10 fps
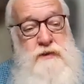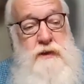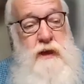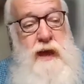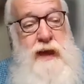
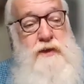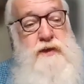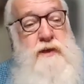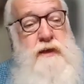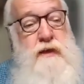was
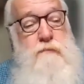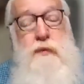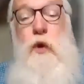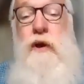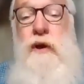actually
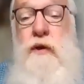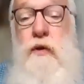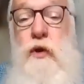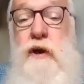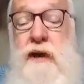in
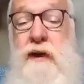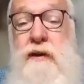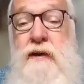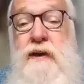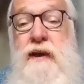Portland, Oregon.
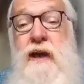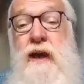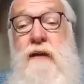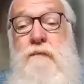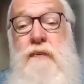
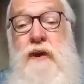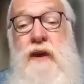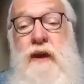And